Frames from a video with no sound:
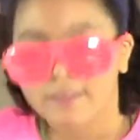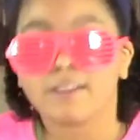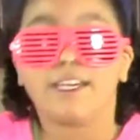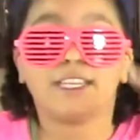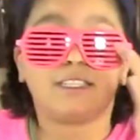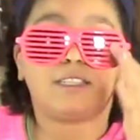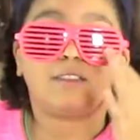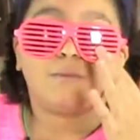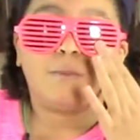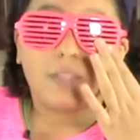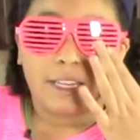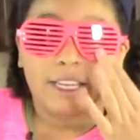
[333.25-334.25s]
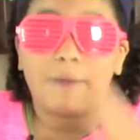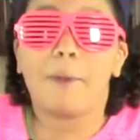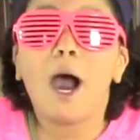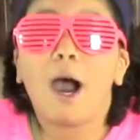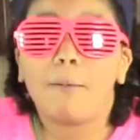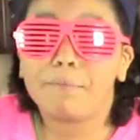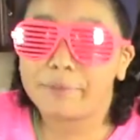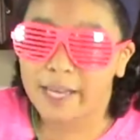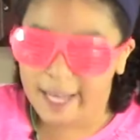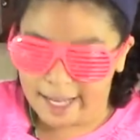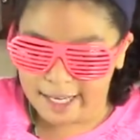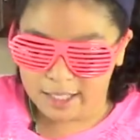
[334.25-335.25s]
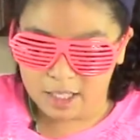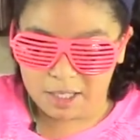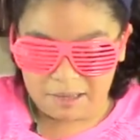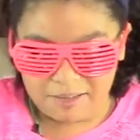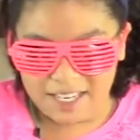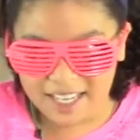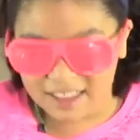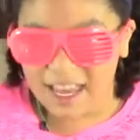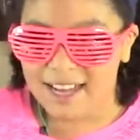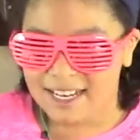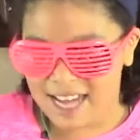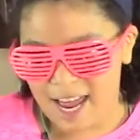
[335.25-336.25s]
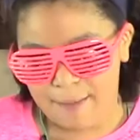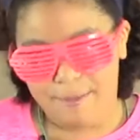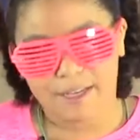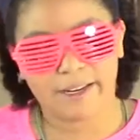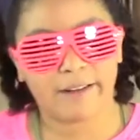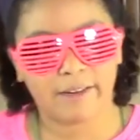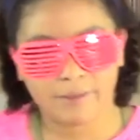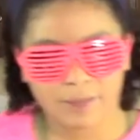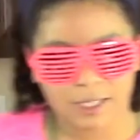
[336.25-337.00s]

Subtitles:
it's filling them up, and you need that to happen. And if they're